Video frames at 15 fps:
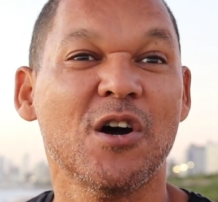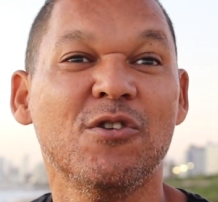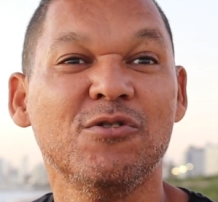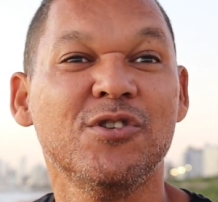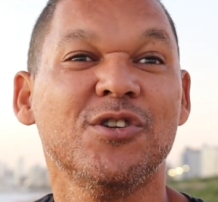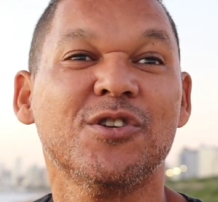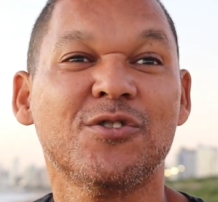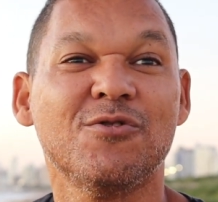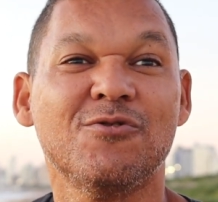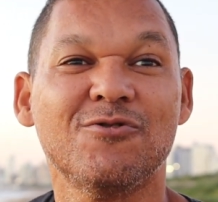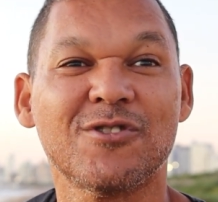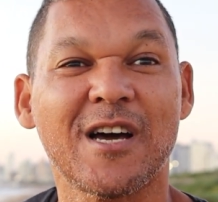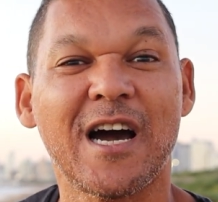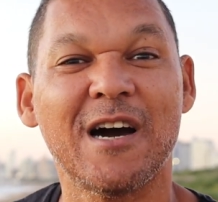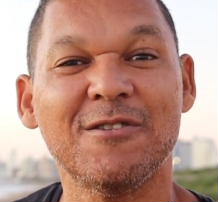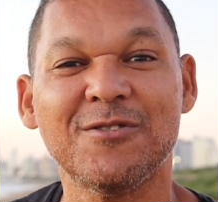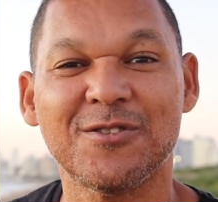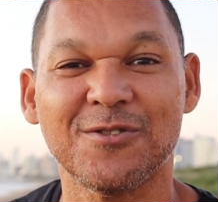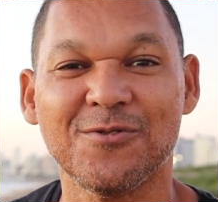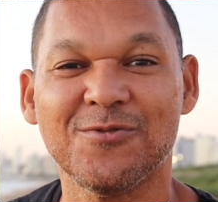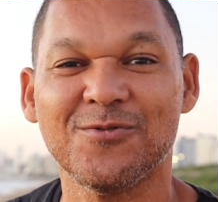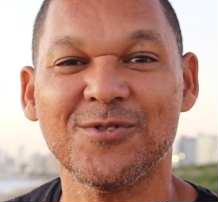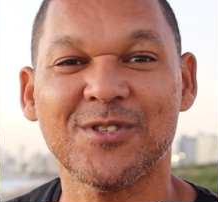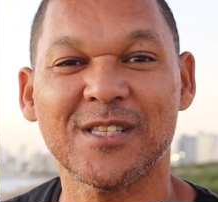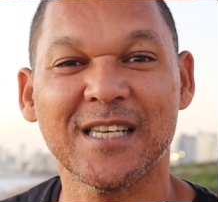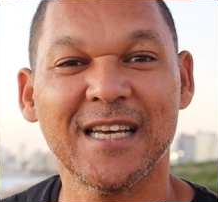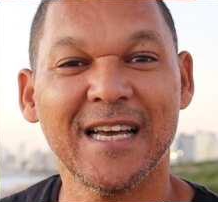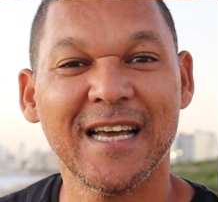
only record outdoors.